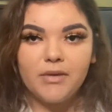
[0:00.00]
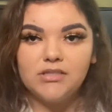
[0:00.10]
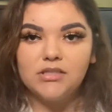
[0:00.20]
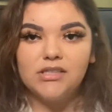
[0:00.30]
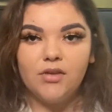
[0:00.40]

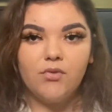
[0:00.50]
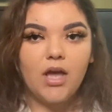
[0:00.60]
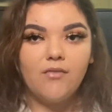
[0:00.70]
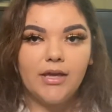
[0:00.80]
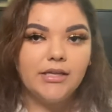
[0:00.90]
basically if you
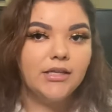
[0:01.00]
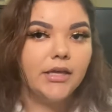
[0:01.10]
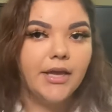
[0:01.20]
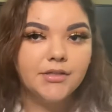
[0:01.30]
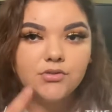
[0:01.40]
have any
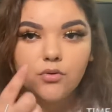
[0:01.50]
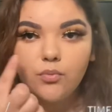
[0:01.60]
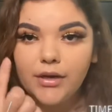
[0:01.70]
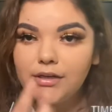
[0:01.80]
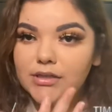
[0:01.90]
like extra
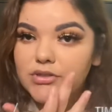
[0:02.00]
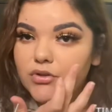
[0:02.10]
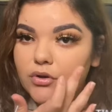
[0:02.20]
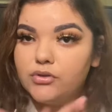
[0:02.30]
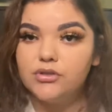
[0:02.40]
redness
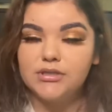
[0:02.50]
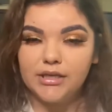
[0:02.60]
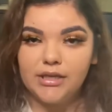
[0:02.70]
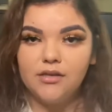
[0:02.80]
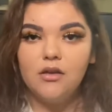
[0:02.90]
on your
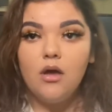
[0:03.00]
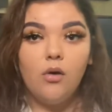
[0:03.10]
skin,